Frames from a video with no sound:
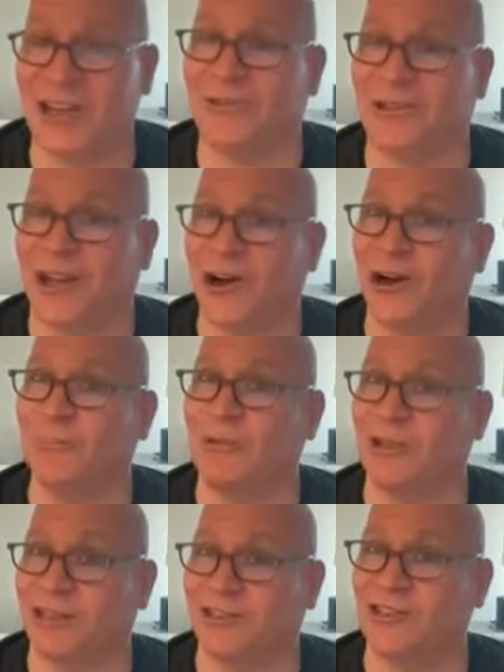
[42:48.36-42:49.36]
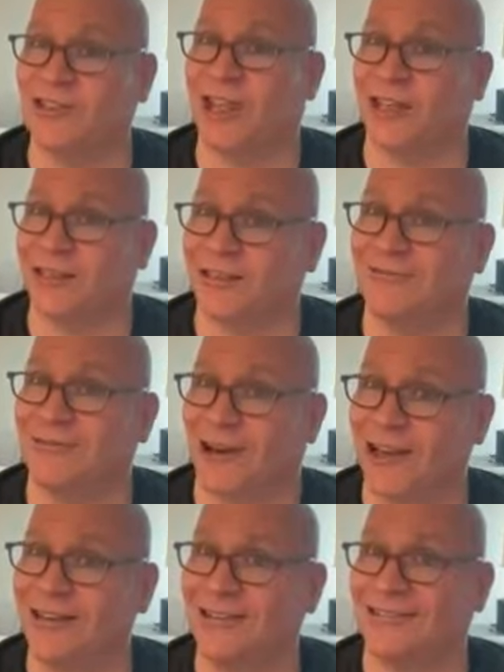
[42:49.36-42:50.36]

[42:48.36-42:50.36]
definitely a heartbeat state, right?